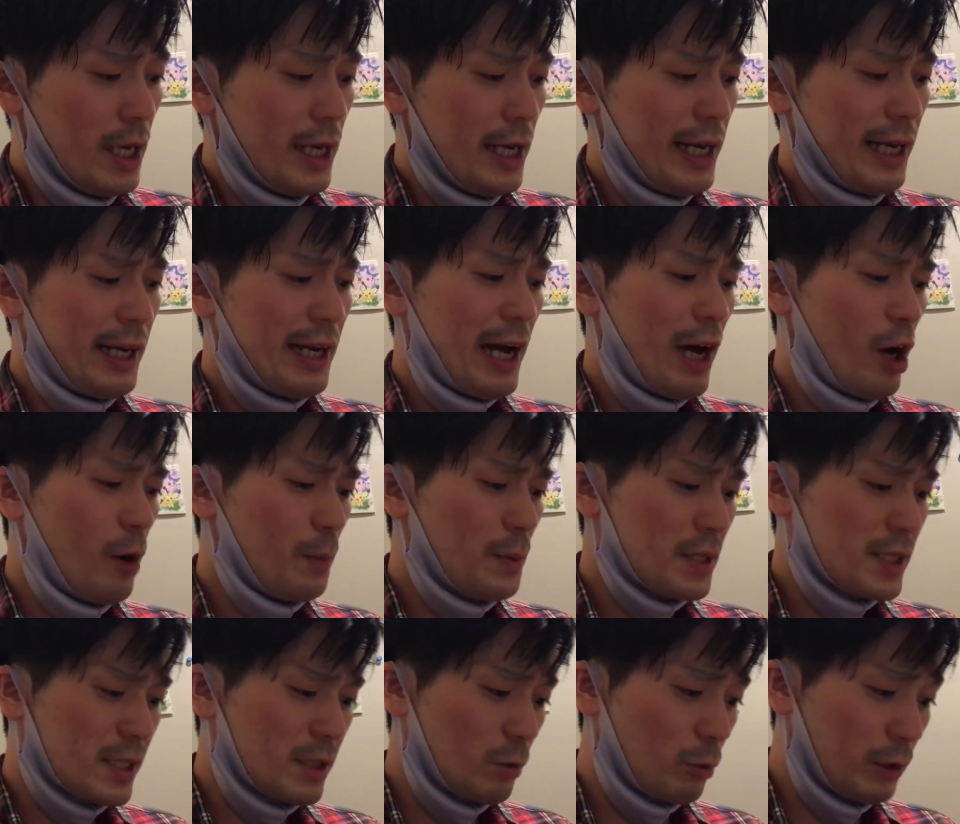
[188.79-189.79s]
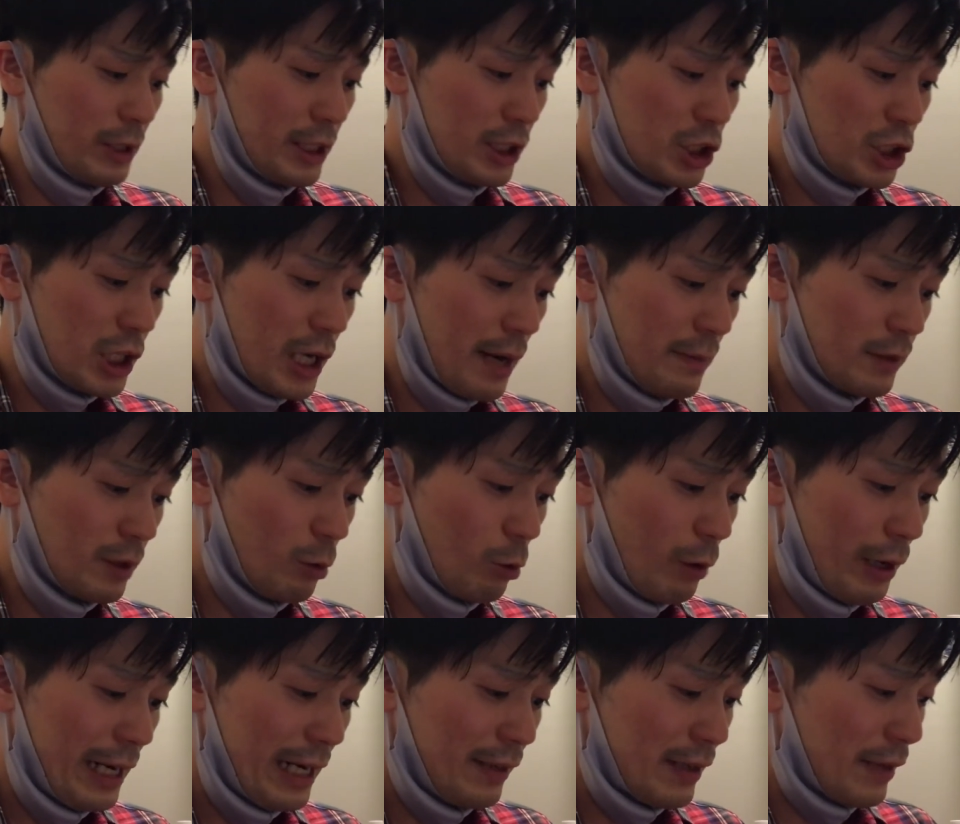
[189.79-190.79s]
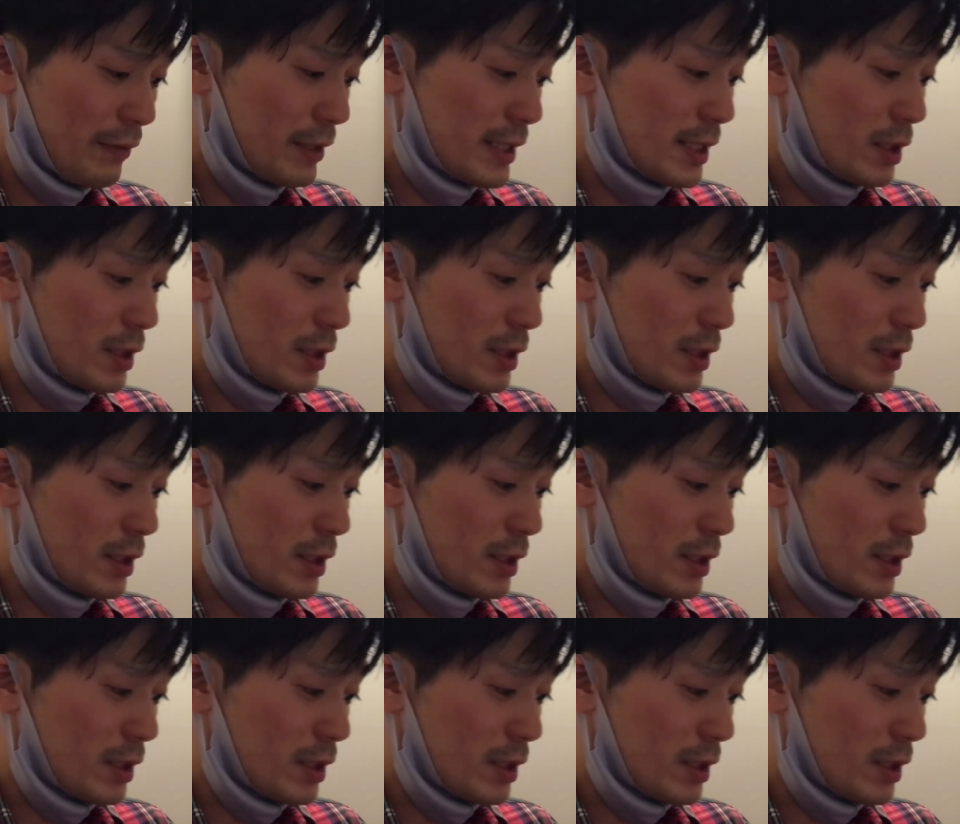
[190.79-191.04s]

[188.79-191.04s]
It helps us to reshape the way that the